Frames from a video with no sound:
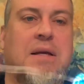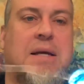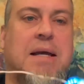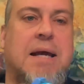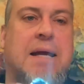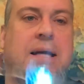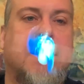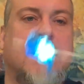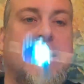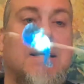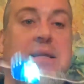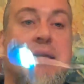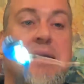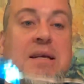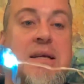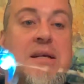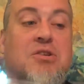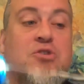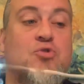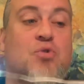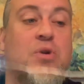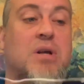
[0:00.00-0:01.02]
LED
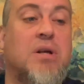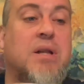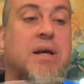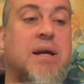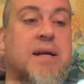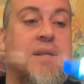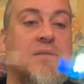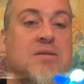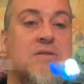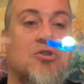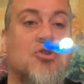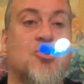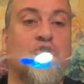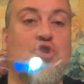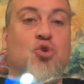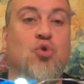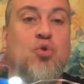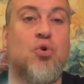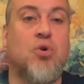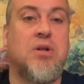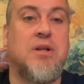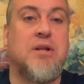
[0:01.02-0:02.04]
string lights,
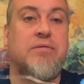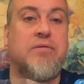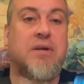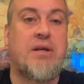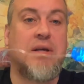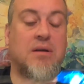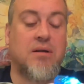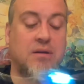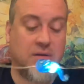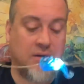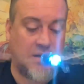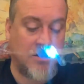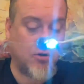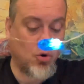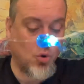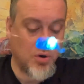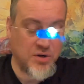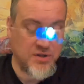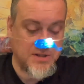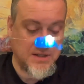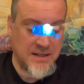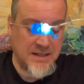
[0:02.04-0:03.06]
shore living, and of
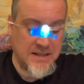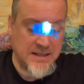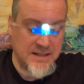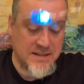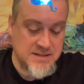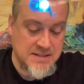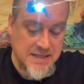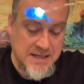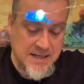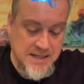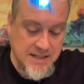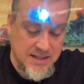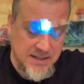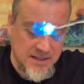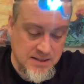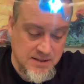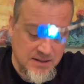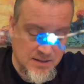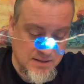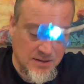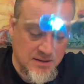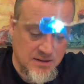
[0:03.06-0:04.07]
course it is a,
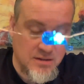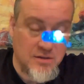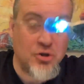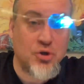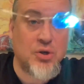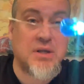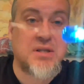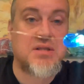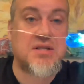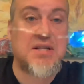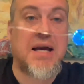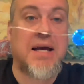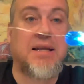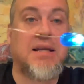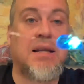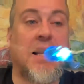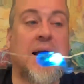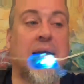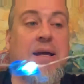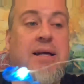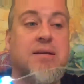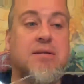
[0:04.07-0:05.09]
you get 10
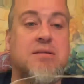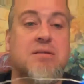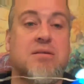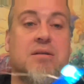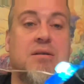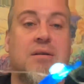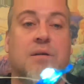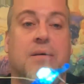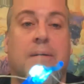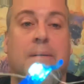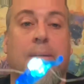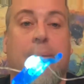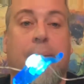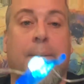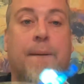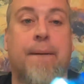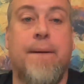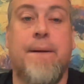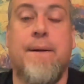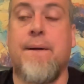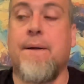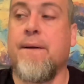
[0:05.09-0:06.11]
lights,
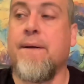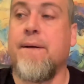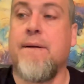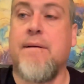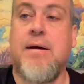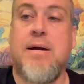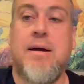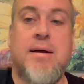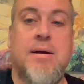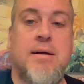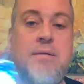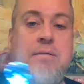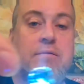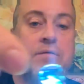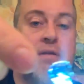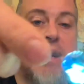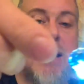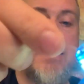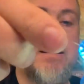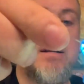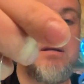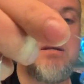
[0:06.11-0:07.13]
and
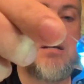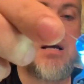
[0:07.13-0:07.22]
that is